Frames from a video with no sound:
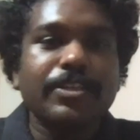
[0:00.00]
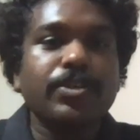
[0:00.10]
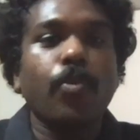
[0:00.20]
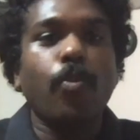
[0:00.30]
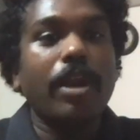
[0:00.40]

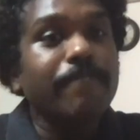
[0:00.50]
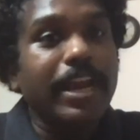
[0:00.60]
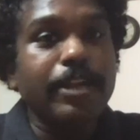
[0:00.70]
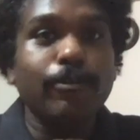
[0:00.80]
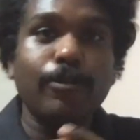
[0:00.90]
So one
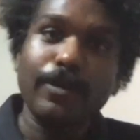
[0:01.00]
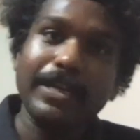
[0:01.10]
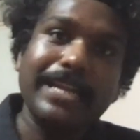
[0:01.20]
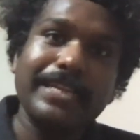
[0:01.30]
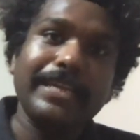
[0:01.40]
way to look
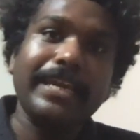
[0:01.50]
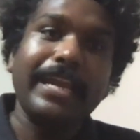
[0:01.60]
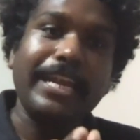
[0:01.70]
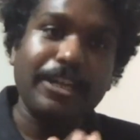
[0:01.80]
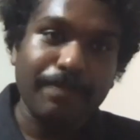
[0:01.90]
at
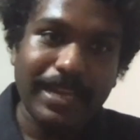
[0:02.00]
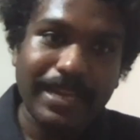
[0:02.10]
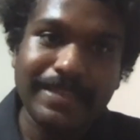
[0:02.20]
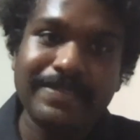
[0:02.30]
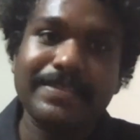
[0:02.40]

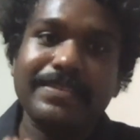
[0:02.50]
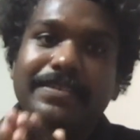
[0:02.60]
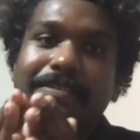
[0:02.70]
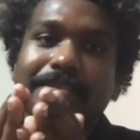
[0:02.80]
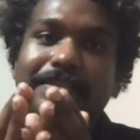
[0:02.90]
enterprise
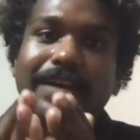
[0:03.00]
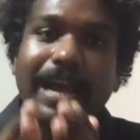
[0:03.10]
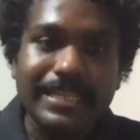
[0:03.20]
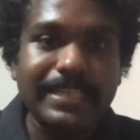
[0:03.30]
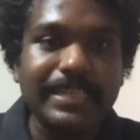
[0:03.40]
uh,
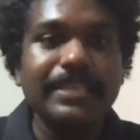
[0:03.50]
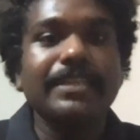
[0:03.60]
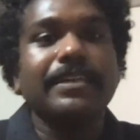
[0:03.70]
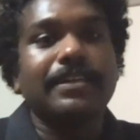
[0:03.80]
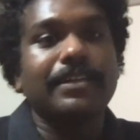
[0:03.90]
I T
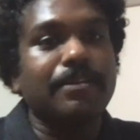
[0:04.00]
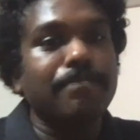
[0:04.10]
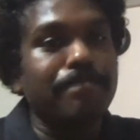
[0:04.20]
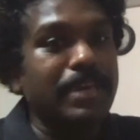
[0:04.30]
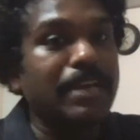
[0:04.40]
uh,
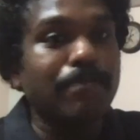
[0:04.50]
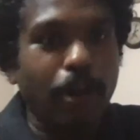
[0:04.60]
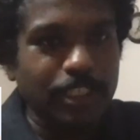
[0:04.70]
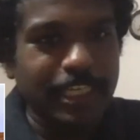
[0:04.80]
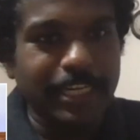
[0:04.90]
being
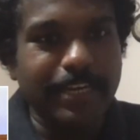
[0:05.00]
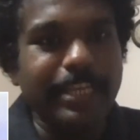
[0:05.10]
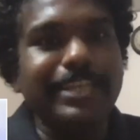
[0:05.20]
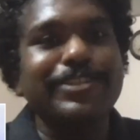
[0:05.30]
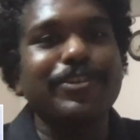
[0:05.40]
blockchain
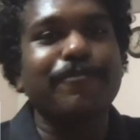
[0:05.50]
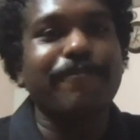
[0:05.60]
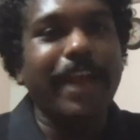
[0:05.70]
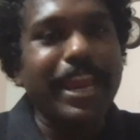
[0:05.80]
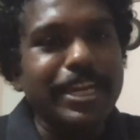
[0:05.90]
ready is to
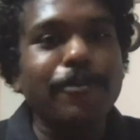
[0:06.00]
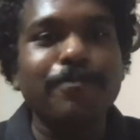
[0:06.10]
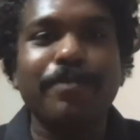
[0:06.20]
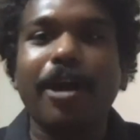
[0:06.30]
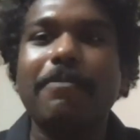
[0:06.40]
find
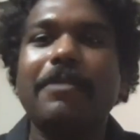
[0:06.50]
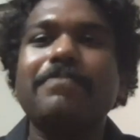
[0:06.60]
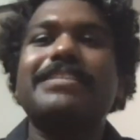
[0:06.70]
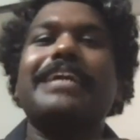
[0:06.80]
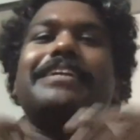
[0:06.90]
out
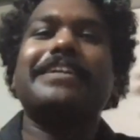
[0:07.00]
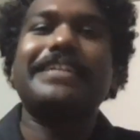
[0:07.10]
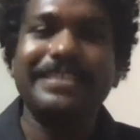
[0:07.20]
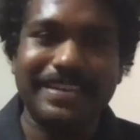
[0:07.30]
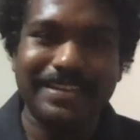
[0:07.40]
problems that are
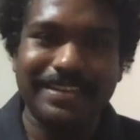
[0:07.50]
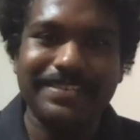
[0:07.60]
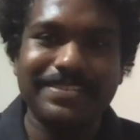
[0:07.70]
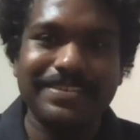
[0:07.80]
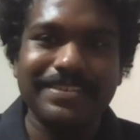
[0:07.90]

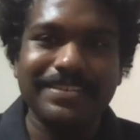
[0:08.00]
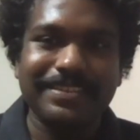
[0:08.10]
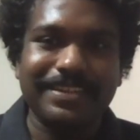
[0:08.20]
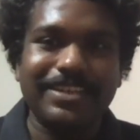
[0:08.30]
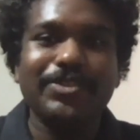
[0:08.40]
decentralized,
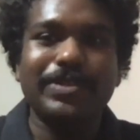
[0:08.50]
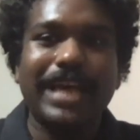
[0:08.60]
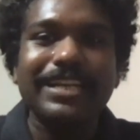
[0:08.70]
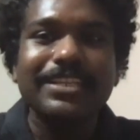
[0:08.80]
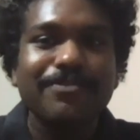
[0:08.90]
right? Yeah. So
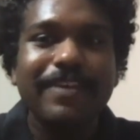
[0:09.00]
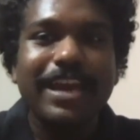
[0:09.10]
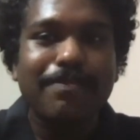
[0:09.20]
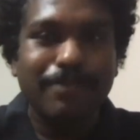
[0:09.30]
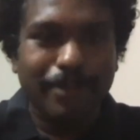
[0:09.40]
that is
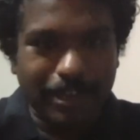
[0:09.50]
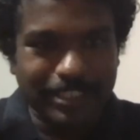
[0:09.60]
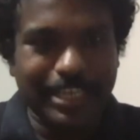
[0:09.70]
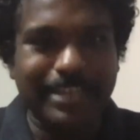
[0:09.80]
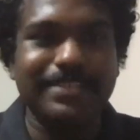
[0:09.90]
where
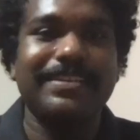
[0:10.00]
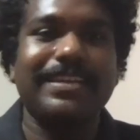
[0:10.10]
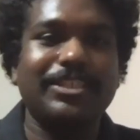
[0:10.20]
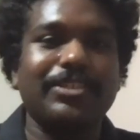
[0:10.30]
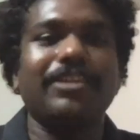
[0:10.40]
blockchain is a
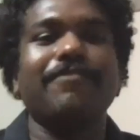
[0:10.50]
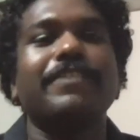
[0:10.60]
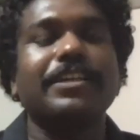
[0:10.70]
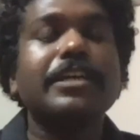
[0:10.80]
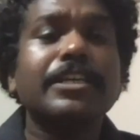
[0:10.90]
natural
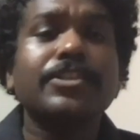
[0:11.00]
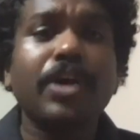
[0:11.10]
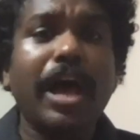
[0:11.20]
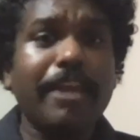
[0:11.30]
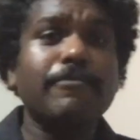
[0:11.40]
fit. So
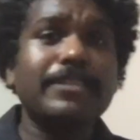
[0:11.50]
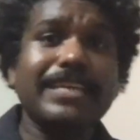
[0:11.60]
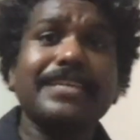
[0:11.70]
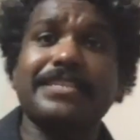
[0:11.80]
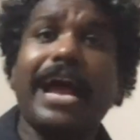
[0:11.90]
I would say
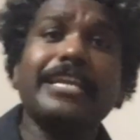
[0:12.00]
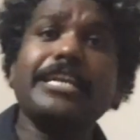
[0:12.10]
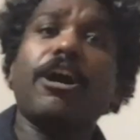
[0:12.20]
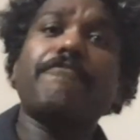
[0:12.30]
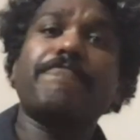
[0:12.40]

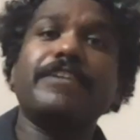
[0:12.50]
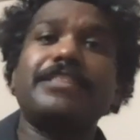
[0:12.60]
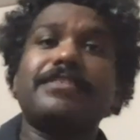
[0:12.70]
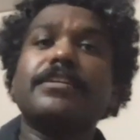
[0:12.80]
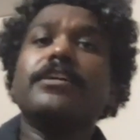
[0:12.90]
starting off
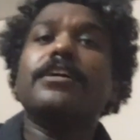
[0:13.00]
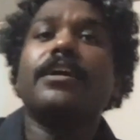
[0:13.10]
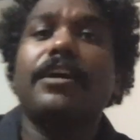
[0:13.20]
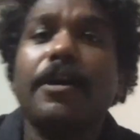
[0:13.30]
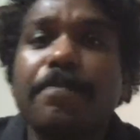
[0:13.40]
with
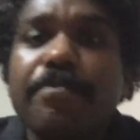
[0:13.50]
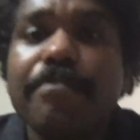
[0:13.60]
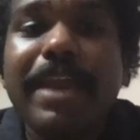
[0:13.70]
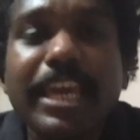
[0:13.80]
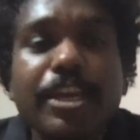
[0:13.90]
uh,
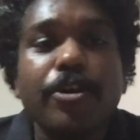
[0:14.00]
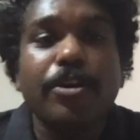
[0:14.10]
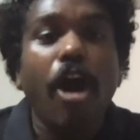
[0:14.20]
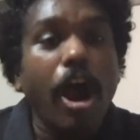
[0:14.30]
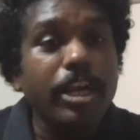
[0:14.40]
making your
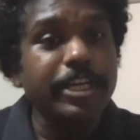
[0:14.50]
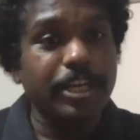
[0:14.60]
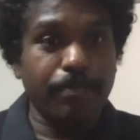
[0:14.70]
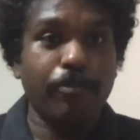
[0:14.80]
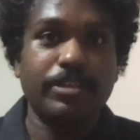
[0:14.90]
audit
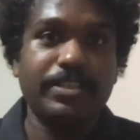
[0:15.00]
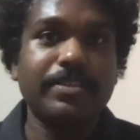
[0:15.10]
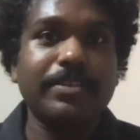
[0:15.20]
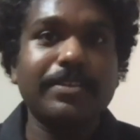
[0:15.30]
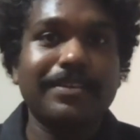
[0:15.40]
reports,
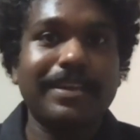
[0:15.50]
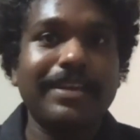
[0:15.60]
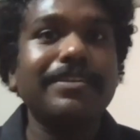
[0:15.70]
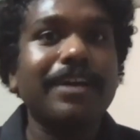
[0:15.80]
right,